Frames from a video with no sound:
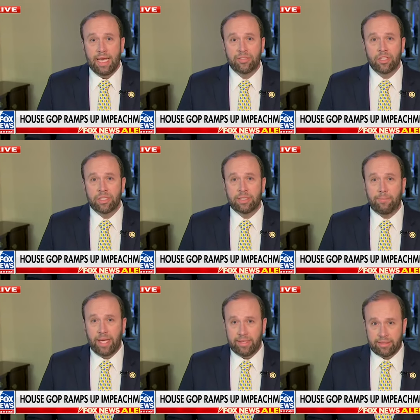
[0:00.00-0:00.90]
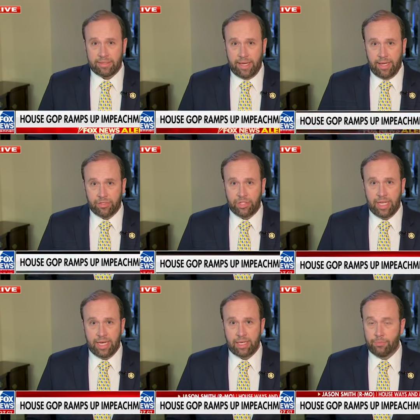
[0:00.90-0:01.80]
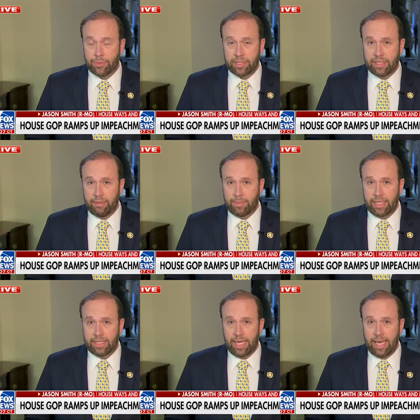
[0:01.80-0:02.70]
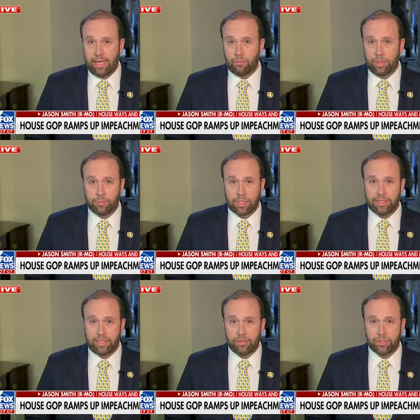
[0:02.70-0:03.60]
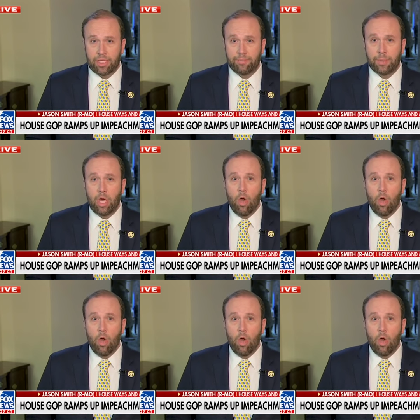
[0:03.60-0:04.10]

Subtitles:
is on the debate stage that President Biden had with President Trump,